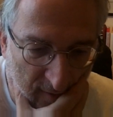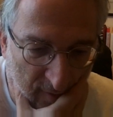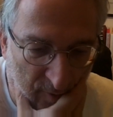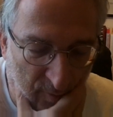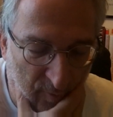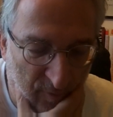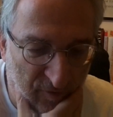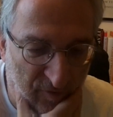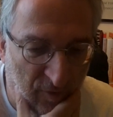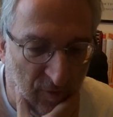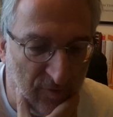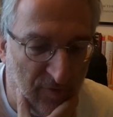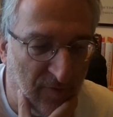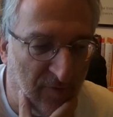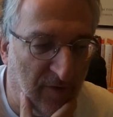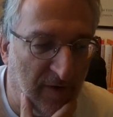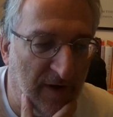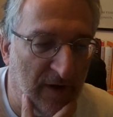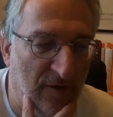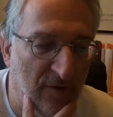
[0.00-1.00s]
who was not a
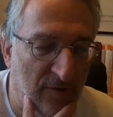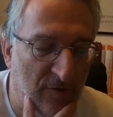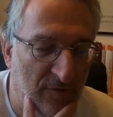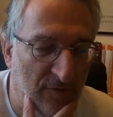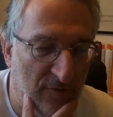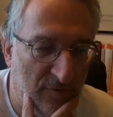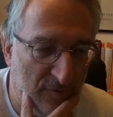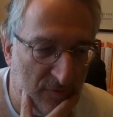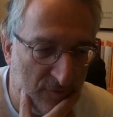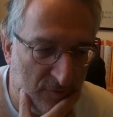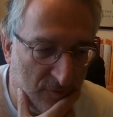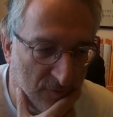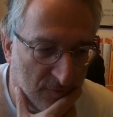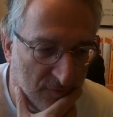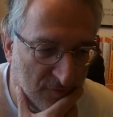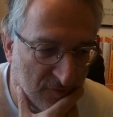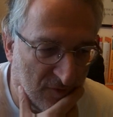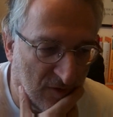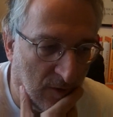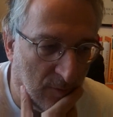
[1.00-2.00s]
very good sort
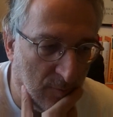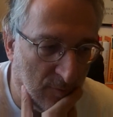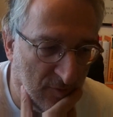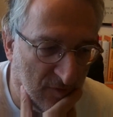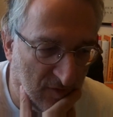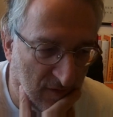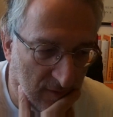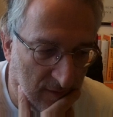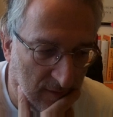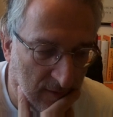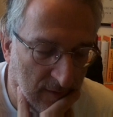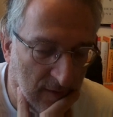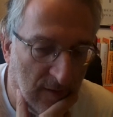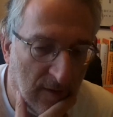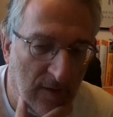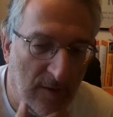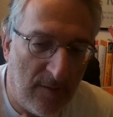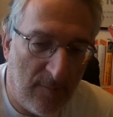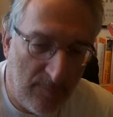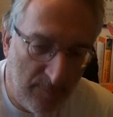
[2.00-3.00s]
of sculptor.
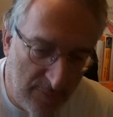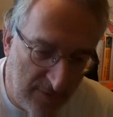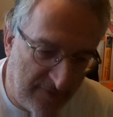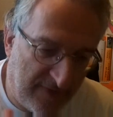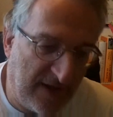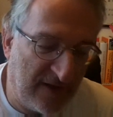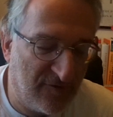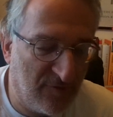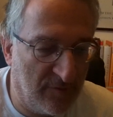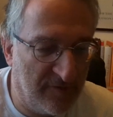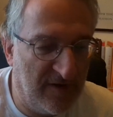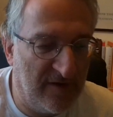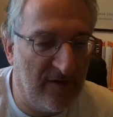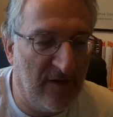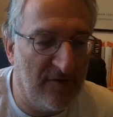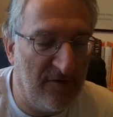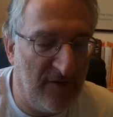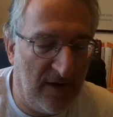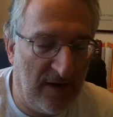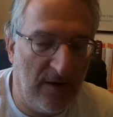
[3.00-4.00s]
But that's what he
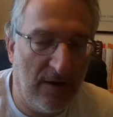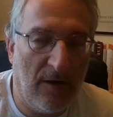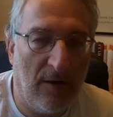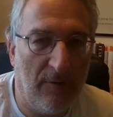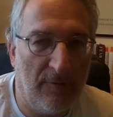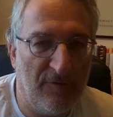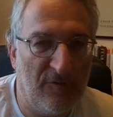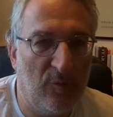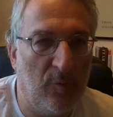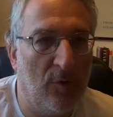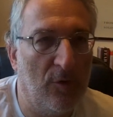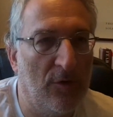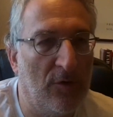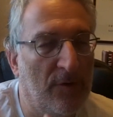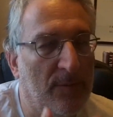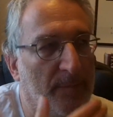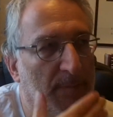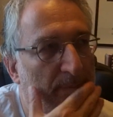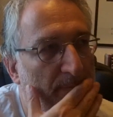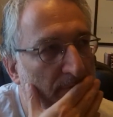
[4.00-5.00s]
does. He carves
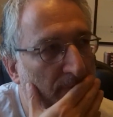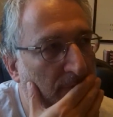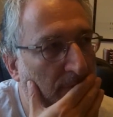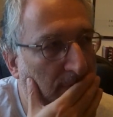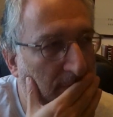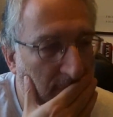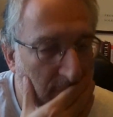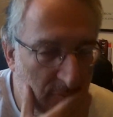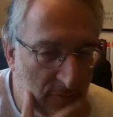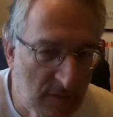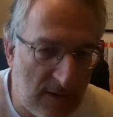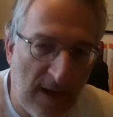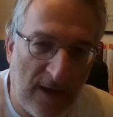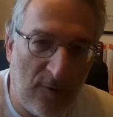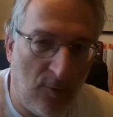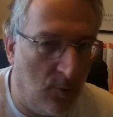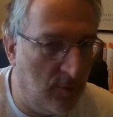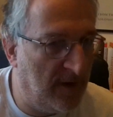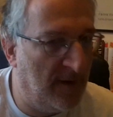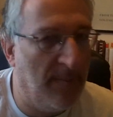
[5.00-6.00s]
wood,
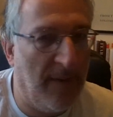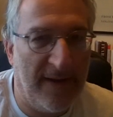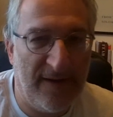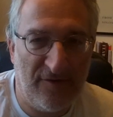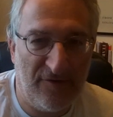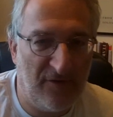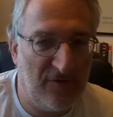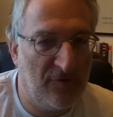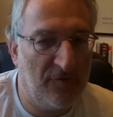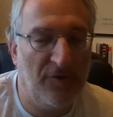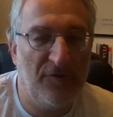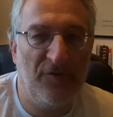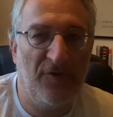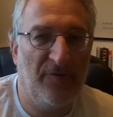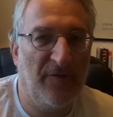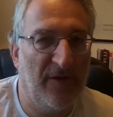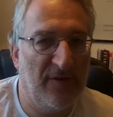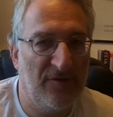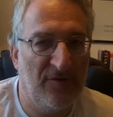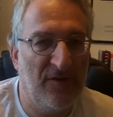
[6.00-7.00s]
and all he makes is
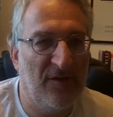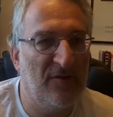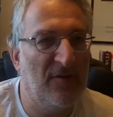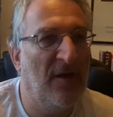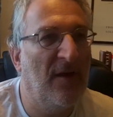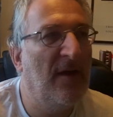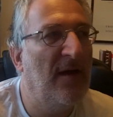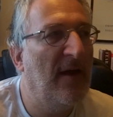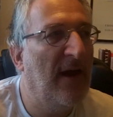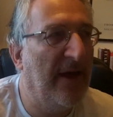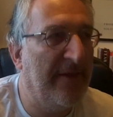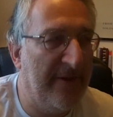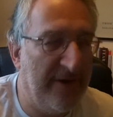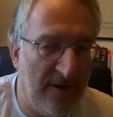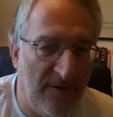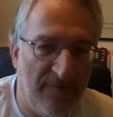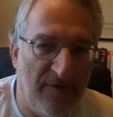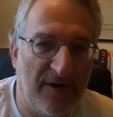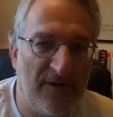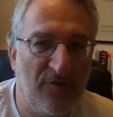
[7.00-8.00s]
crucifixes, and they're
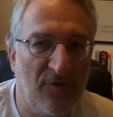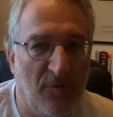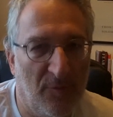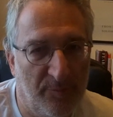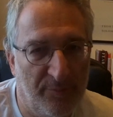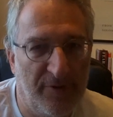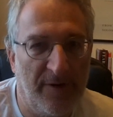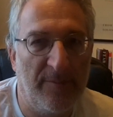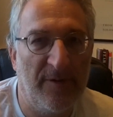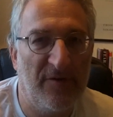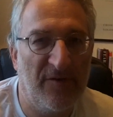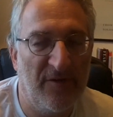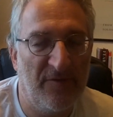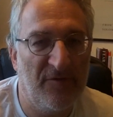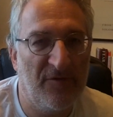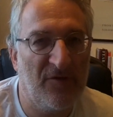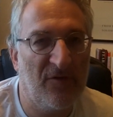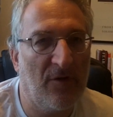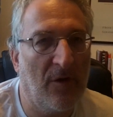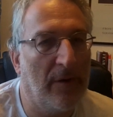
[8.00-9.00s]
in a very sort of
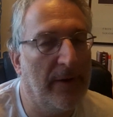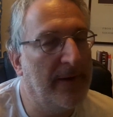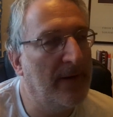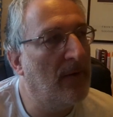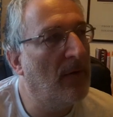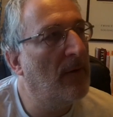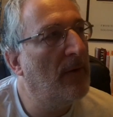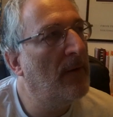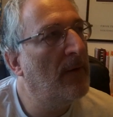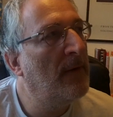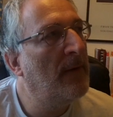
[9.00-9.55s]
primitive style.